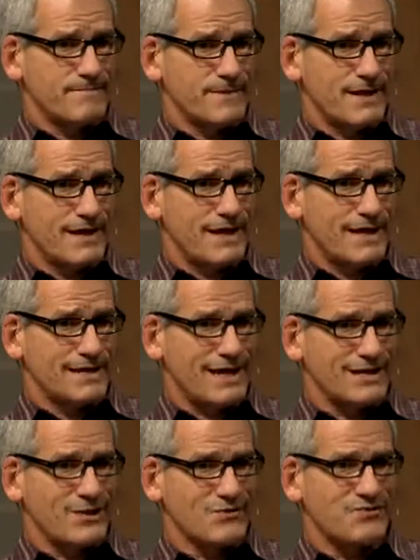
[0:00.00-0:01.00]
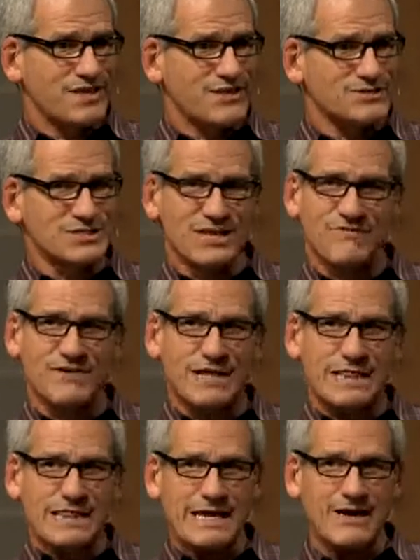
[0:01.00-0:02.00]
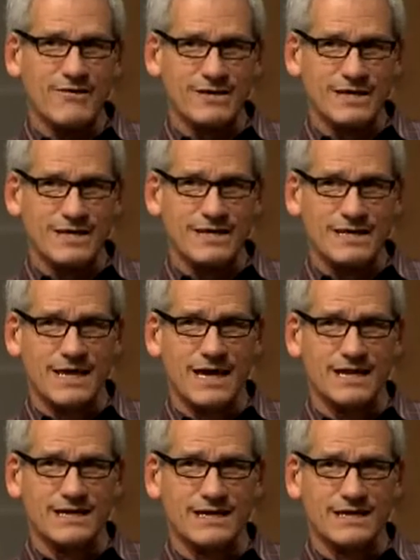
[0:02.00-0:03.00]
I, I don't think there's enough clarity yet,